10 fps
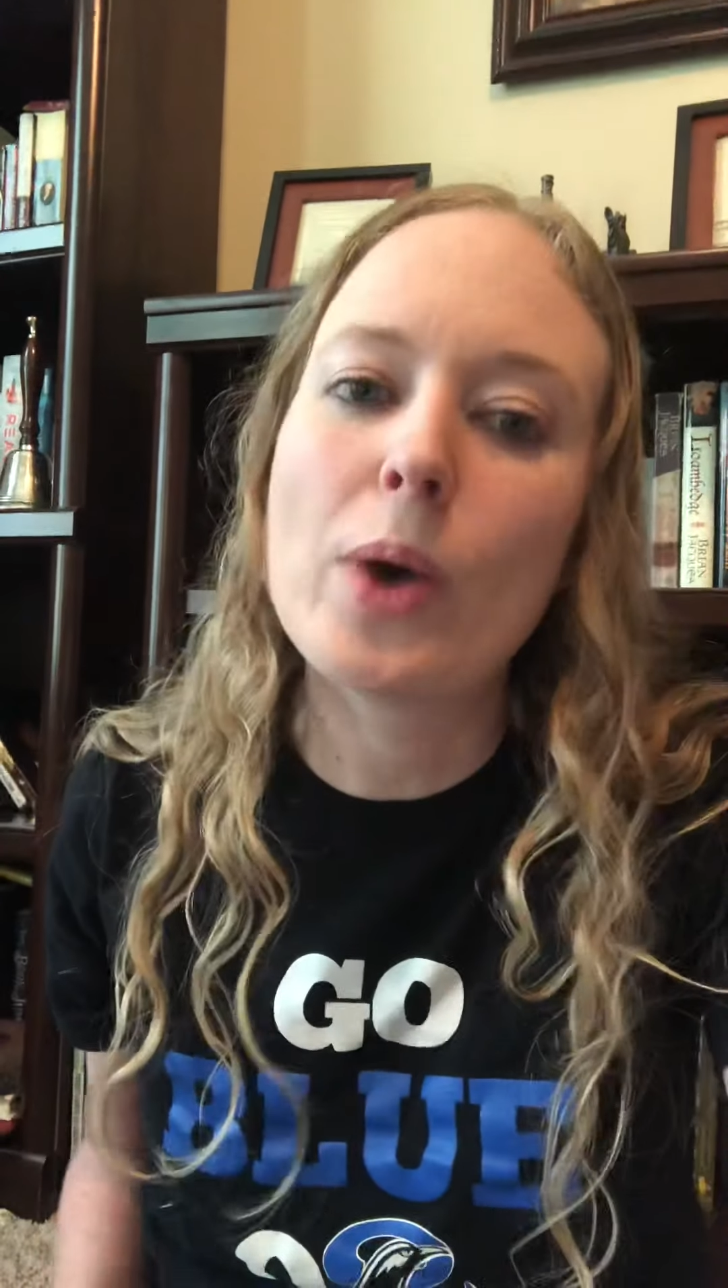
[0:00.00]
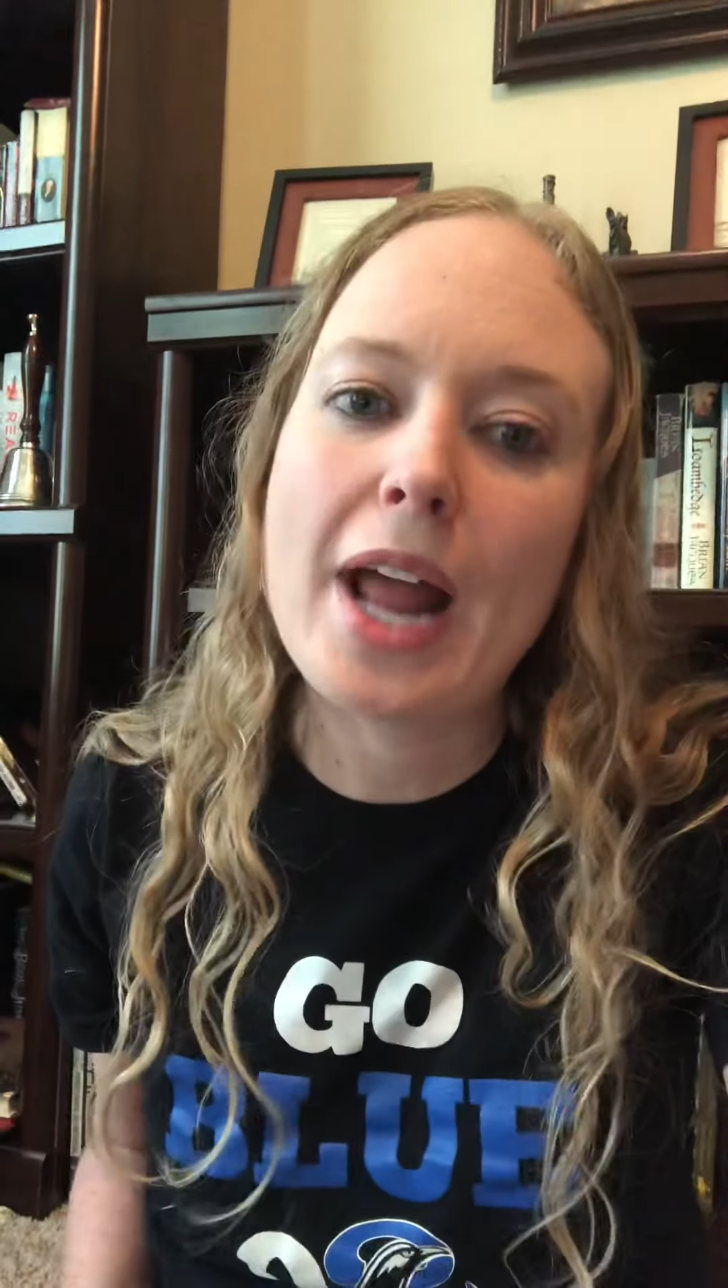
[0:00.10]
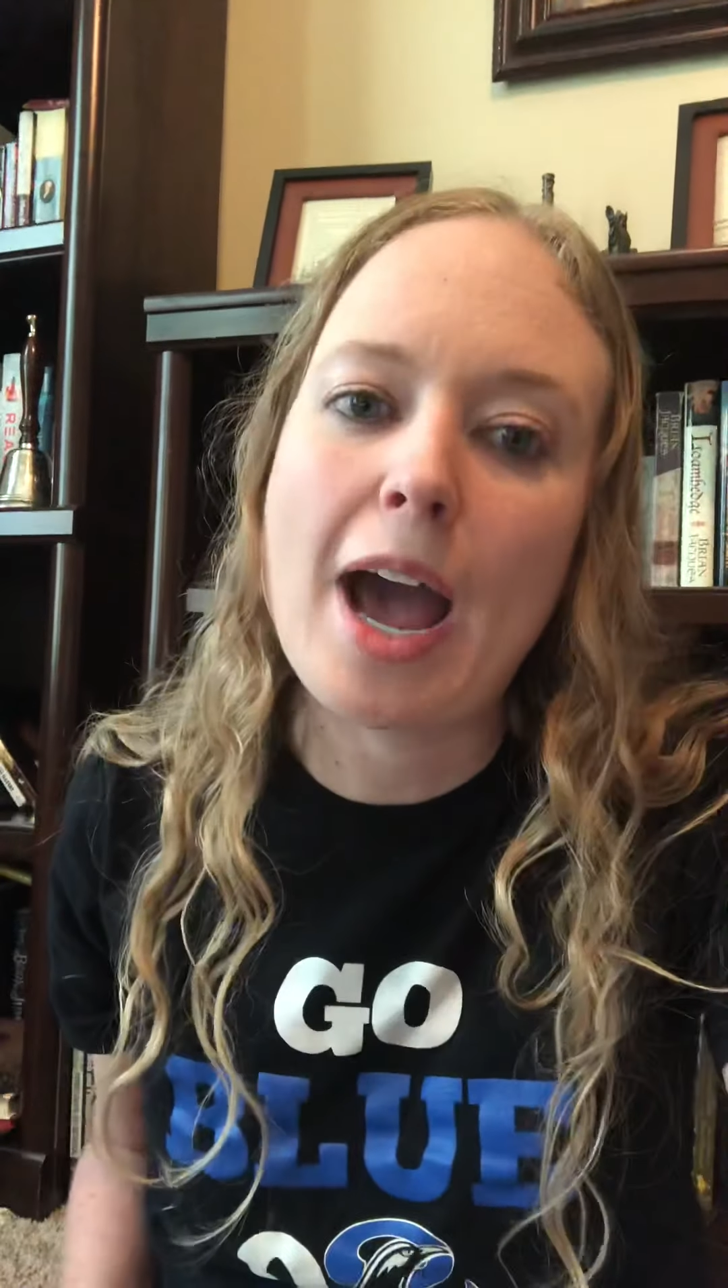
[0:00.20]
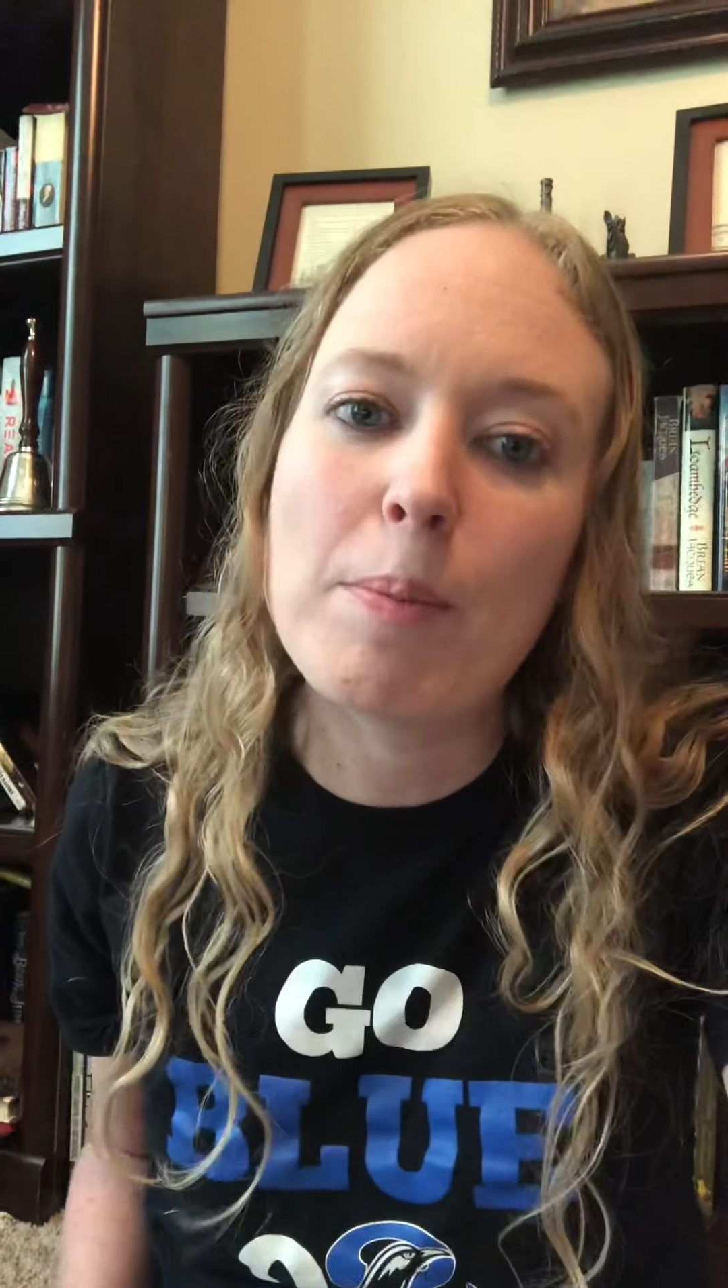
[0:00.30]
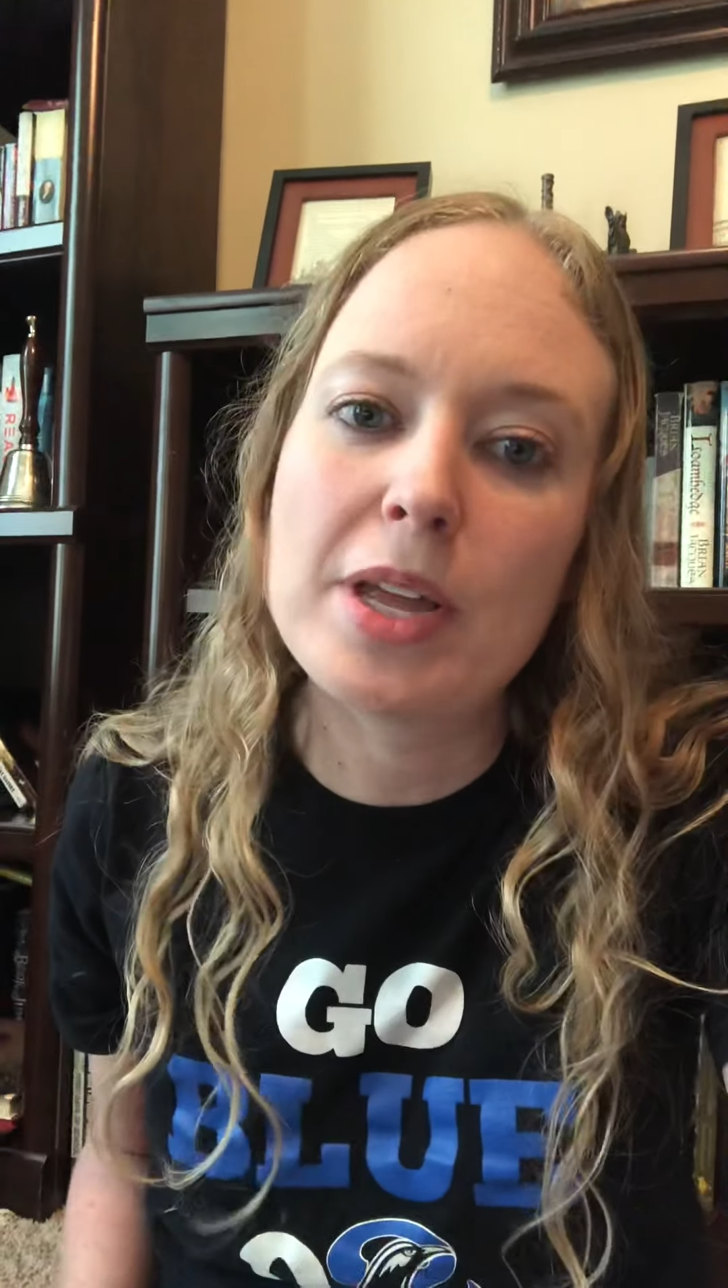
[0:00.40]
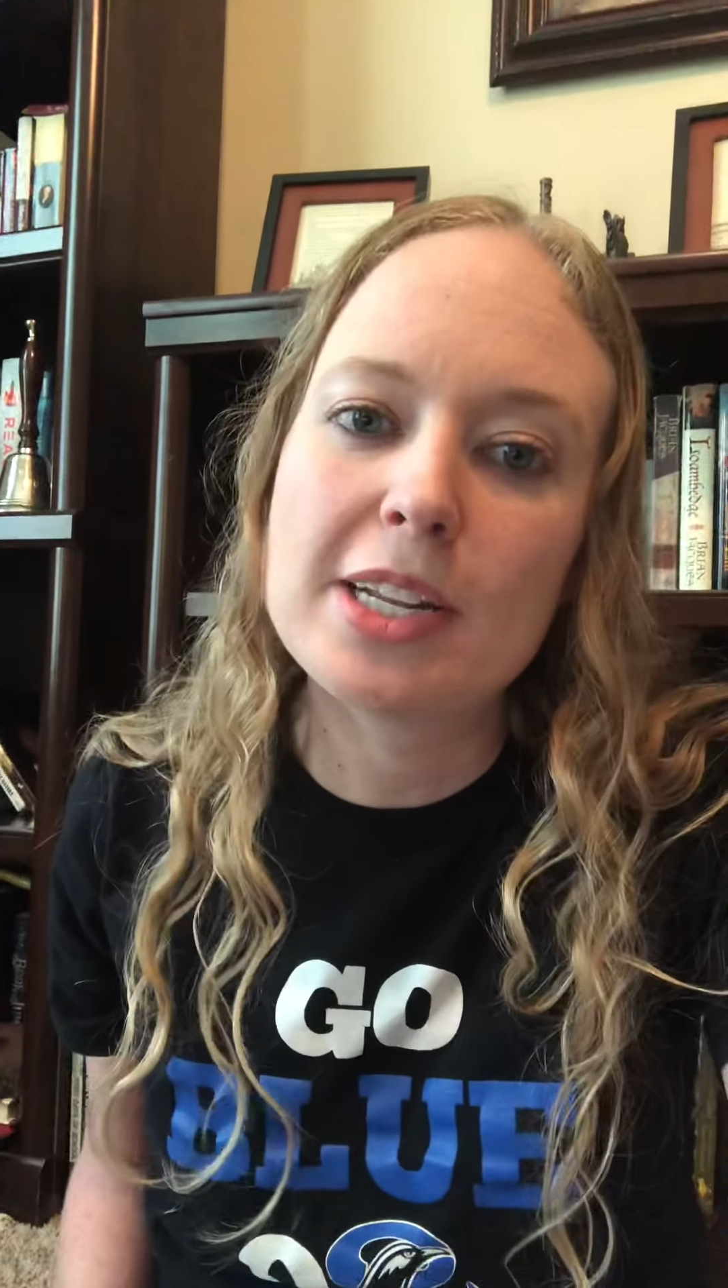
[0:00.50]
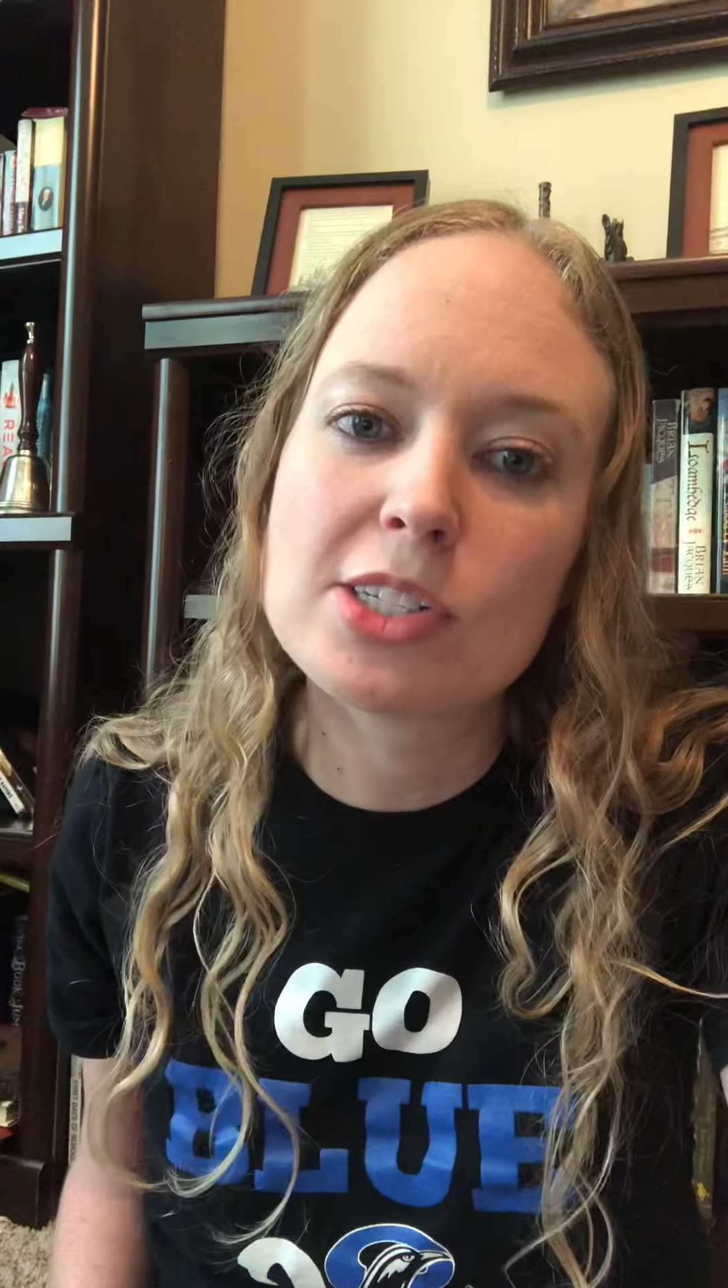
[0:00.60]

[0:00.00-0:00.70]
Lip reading: happened and